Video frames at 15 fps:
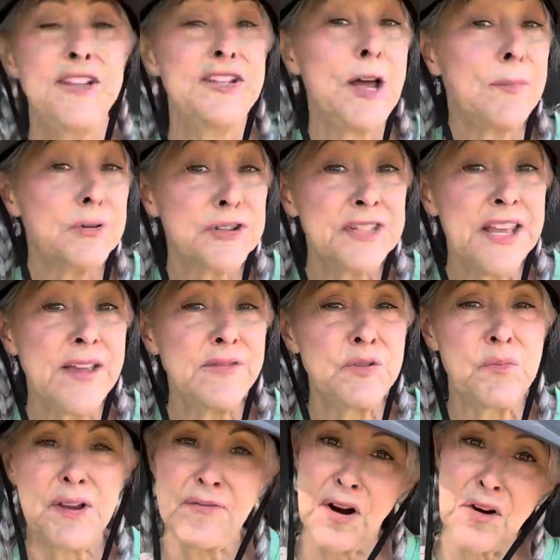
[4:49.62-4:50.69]
Number
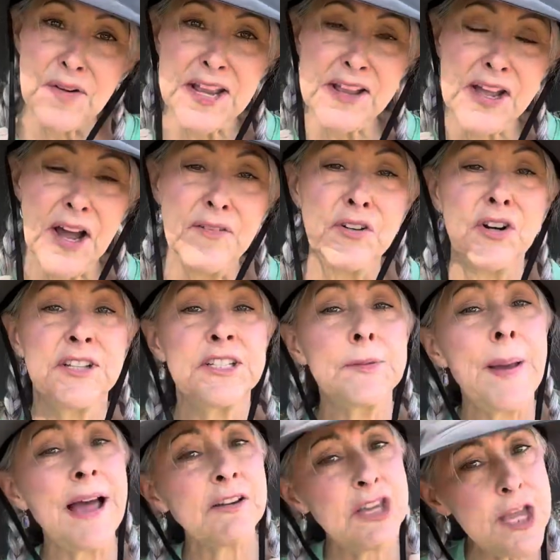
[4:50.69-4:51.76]
seven, we've already covered. It's
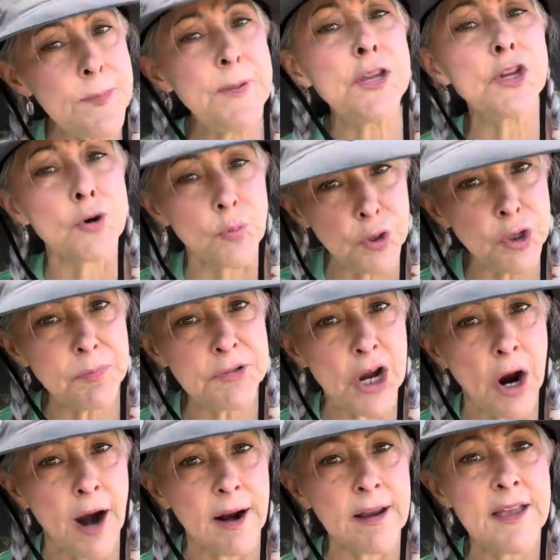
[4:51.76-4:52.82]
about keeping your room
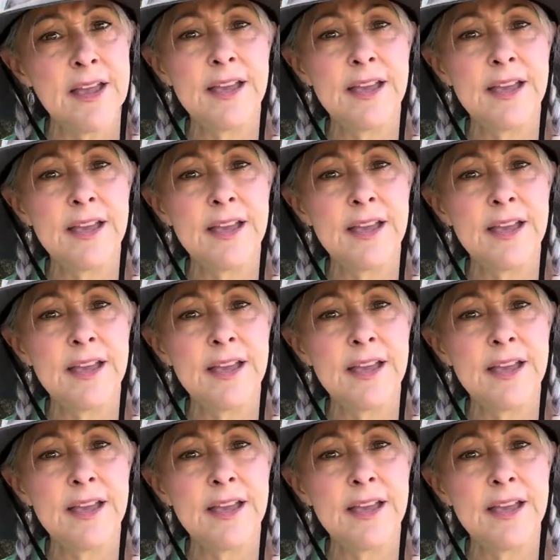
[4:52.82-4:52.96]
dark.